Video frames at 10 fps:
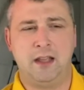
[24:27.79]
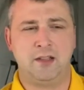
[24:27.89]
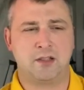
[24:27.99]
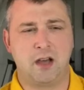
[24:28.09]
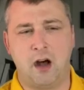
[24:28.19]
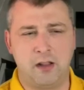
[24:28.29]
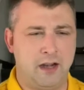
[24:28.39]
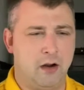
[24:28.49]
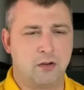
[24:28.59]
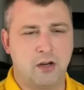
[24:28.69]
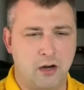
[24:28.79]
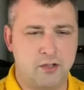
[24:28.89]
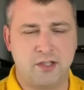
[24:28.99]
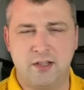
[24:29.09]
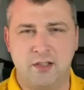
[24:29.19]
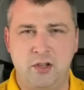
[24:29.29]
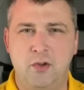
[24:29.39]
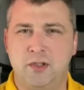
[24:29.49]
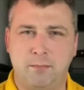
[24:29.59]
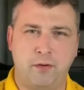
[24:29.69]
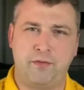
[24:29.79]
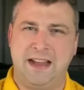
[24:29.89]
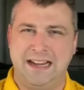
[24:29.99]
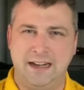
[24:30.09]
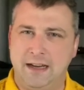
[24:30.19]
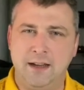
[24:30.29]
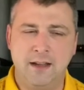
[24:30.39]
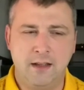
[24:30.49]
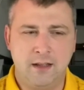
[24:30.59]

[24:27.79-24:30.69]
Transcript: he's calling out curses and using profanity